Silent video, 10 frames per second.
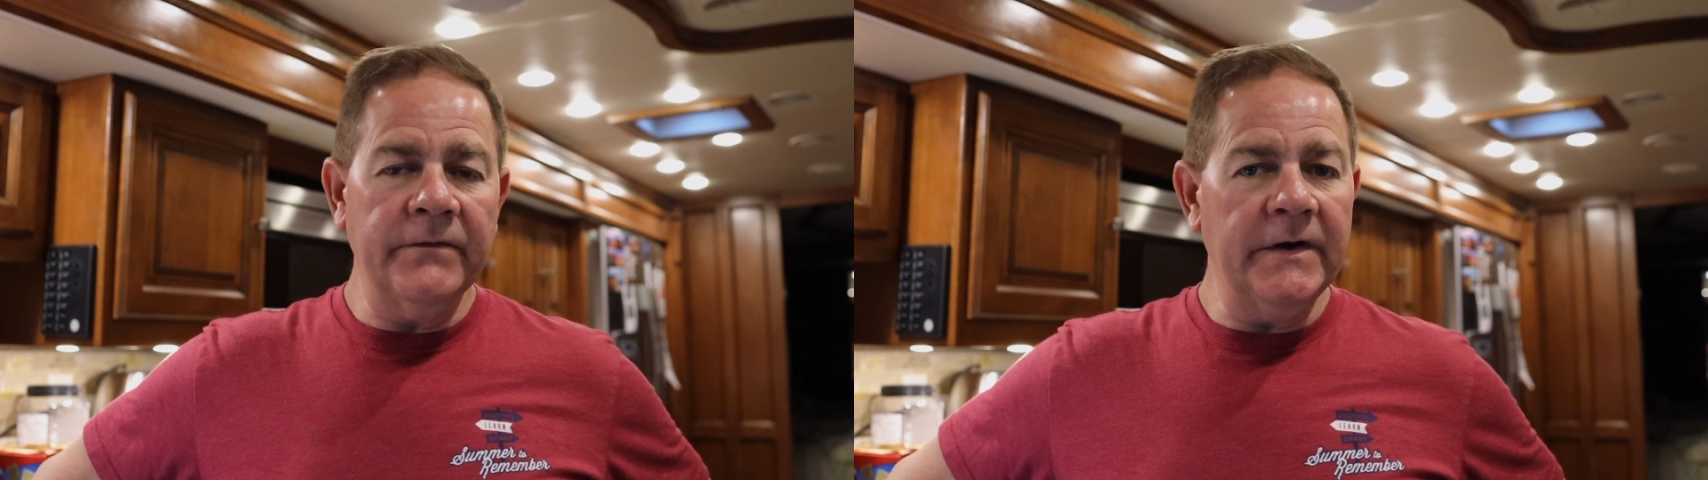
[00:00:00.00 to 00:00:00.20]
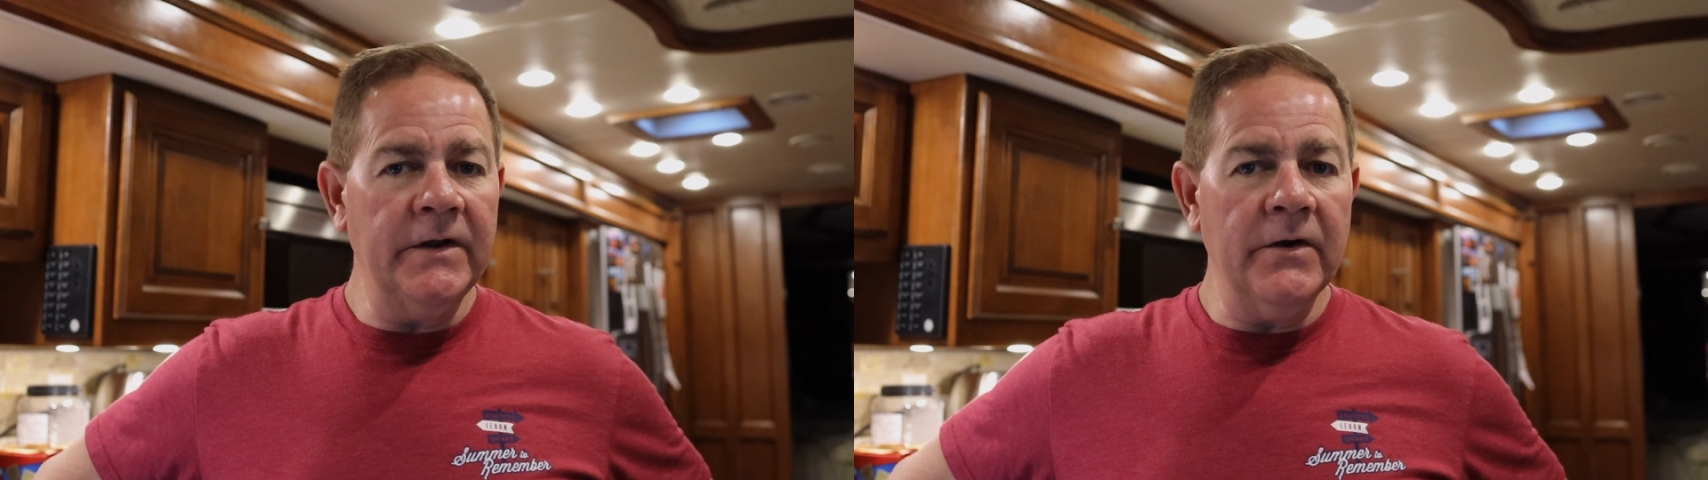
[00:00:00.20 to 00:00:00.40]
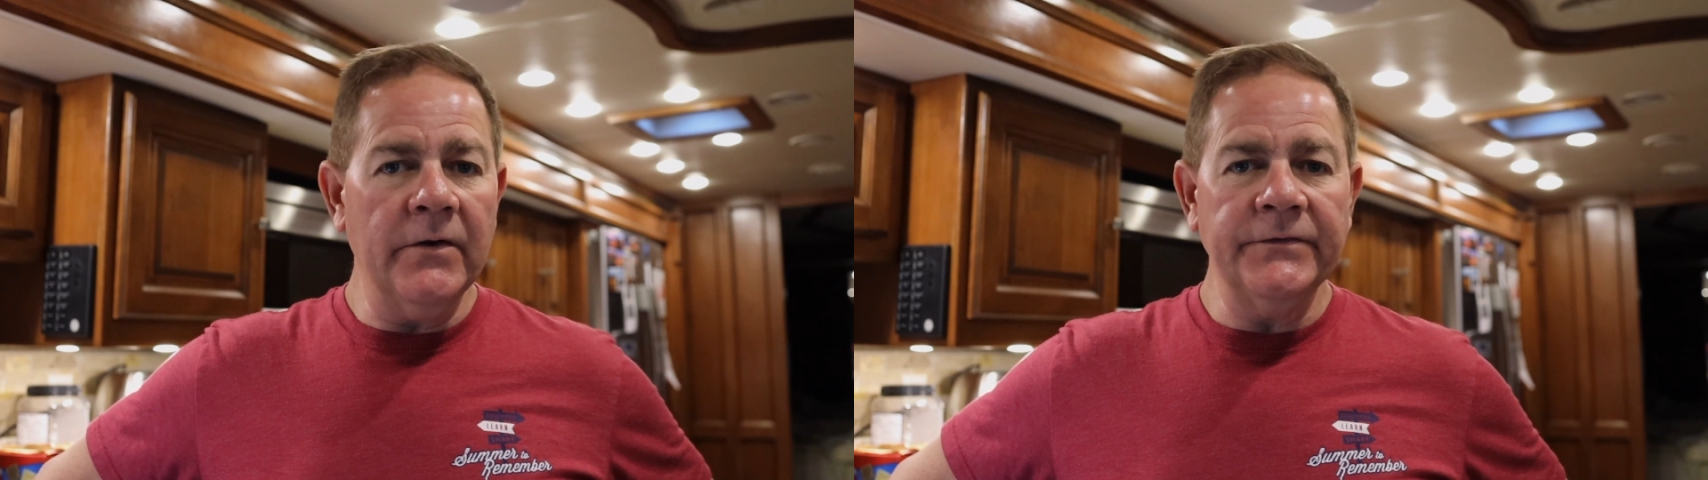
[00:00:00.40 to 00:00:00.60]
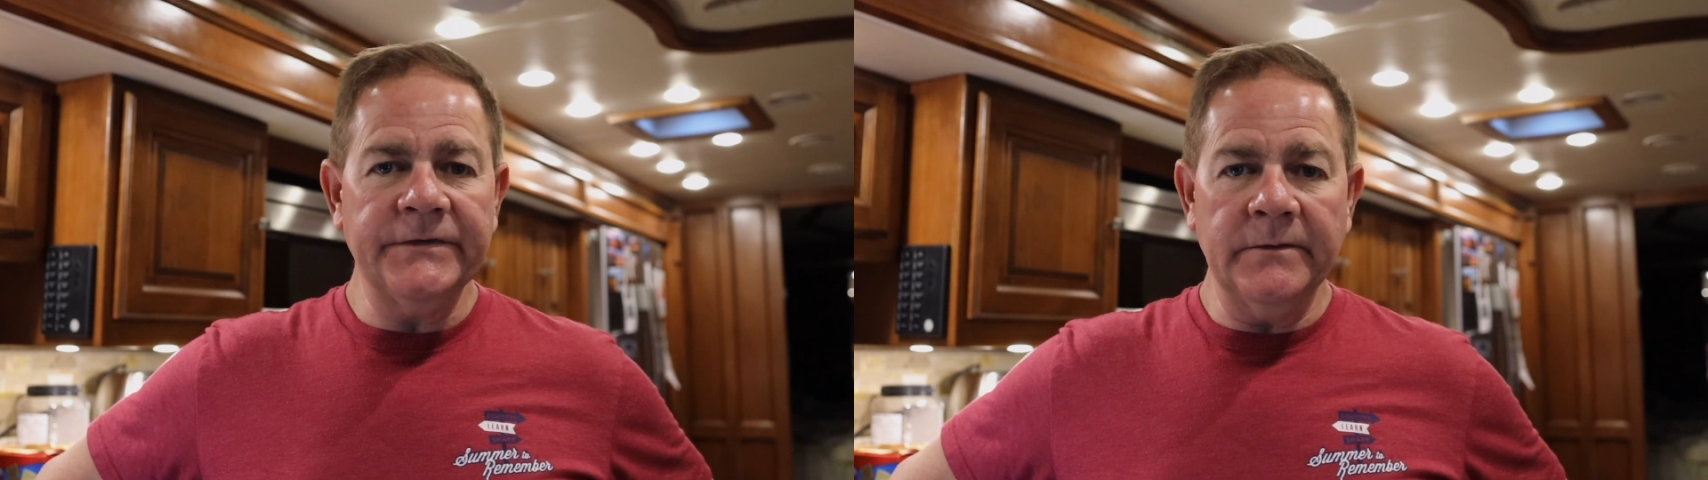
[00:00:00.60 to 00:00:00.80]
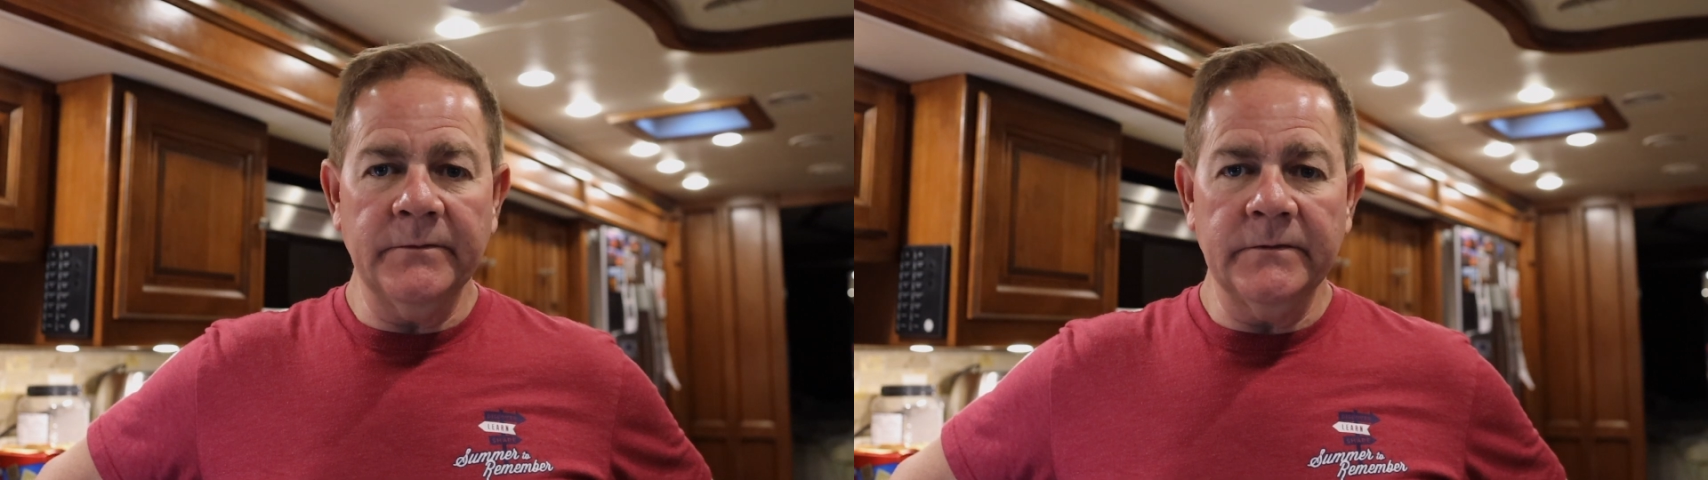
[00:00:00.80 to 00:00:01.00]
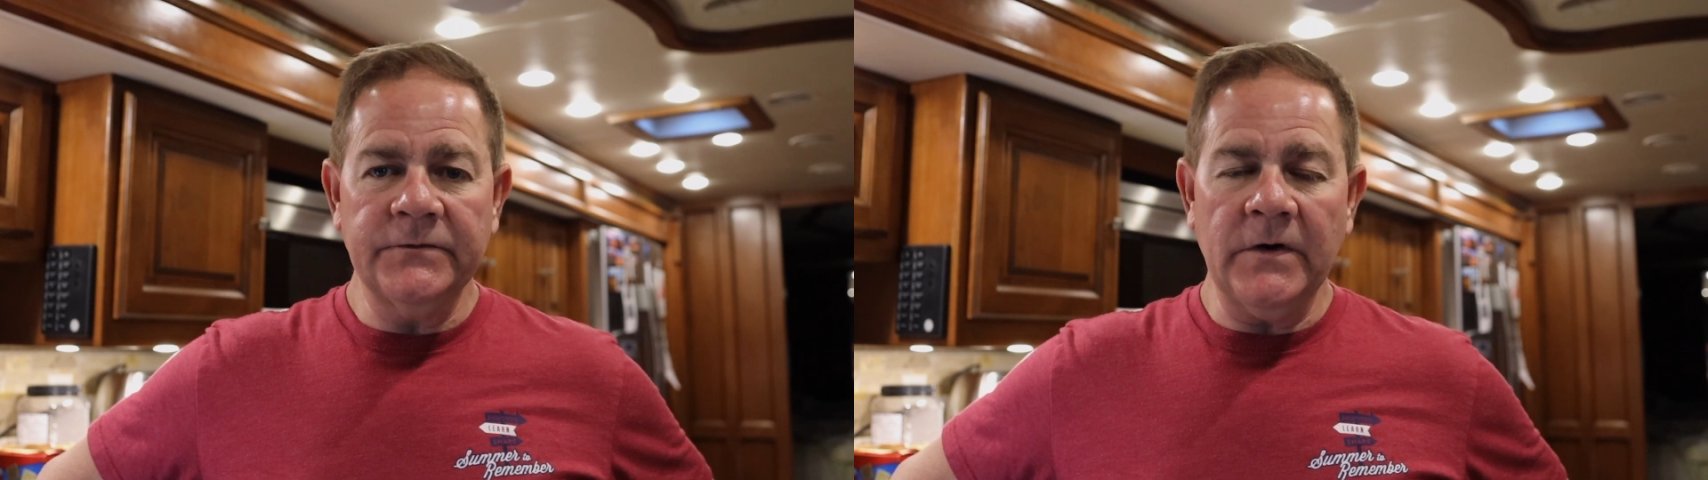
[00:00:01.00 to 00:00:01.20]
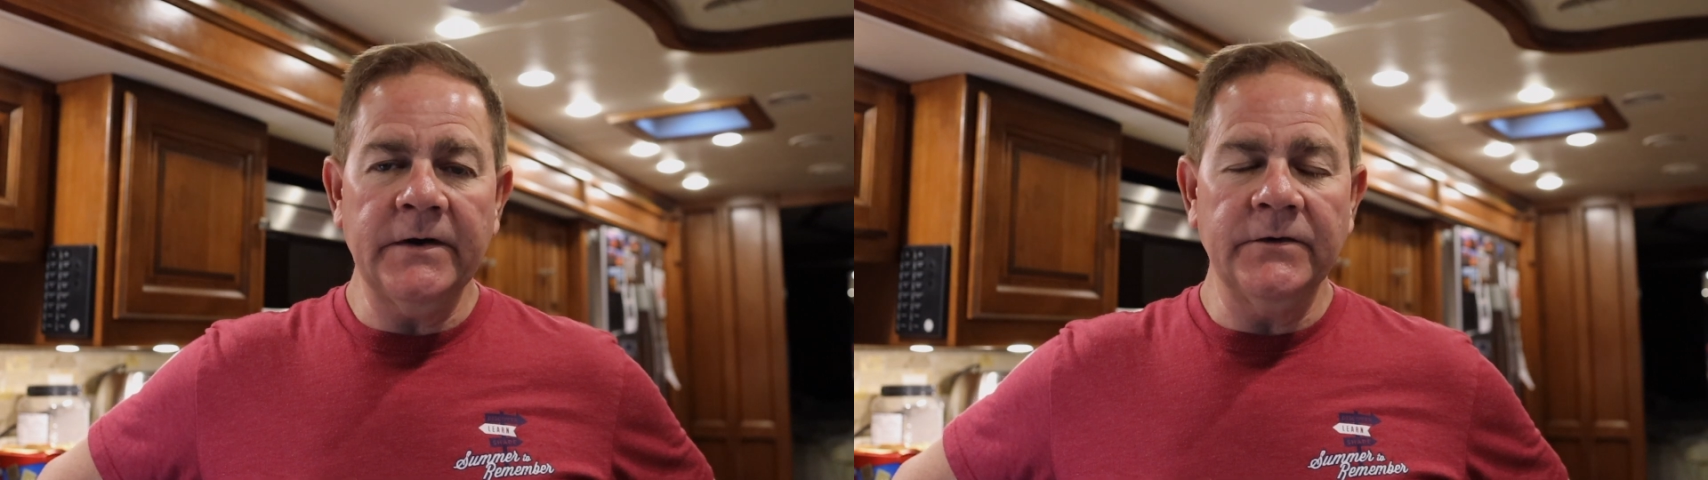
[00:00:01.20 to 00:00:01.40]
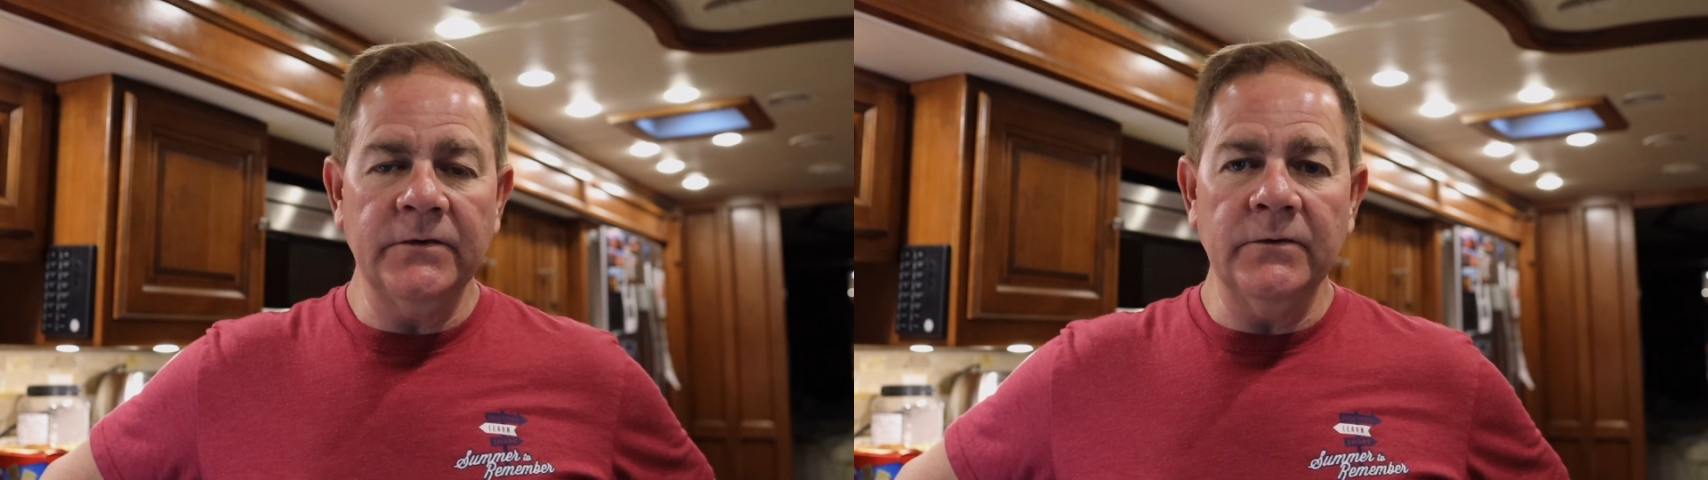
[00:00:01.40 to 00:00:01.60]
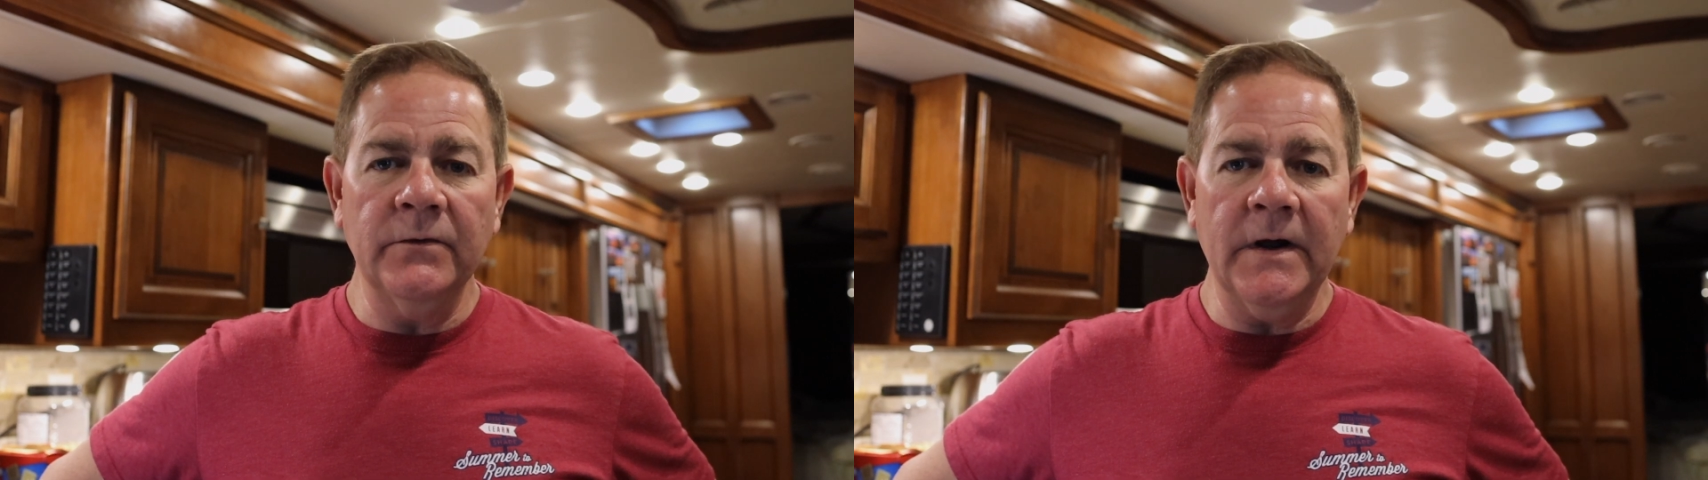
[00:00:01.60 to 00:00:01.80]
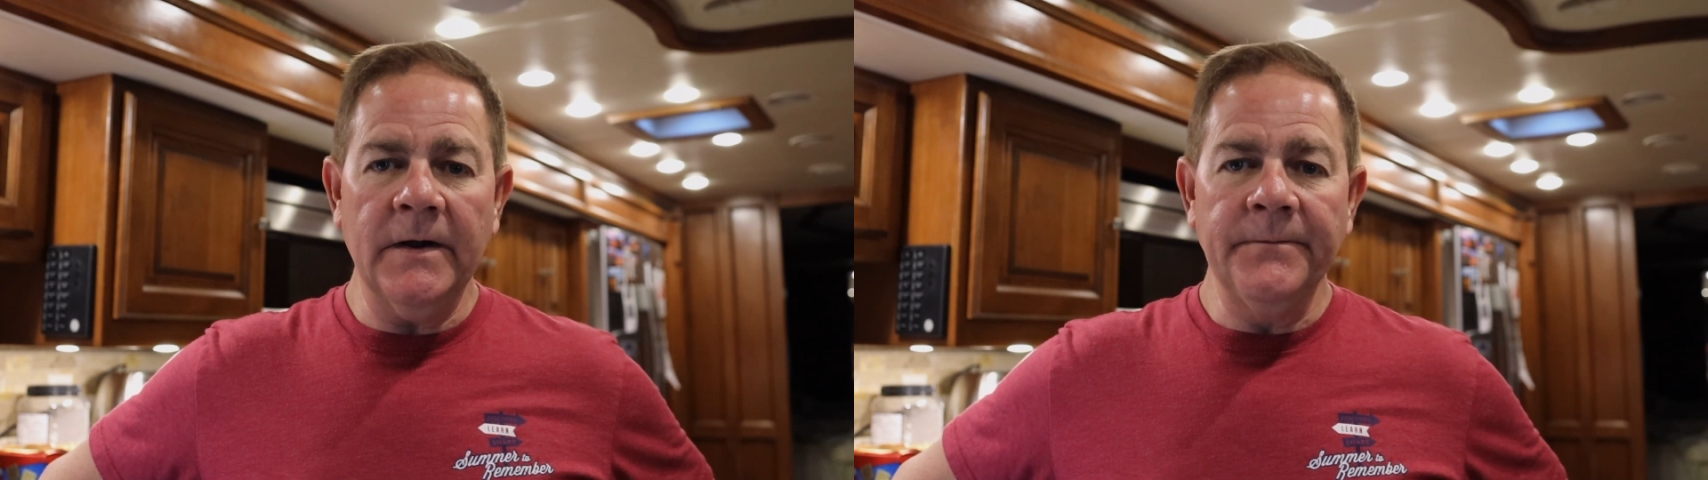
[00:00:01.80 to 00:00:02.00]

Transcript: videos and try to do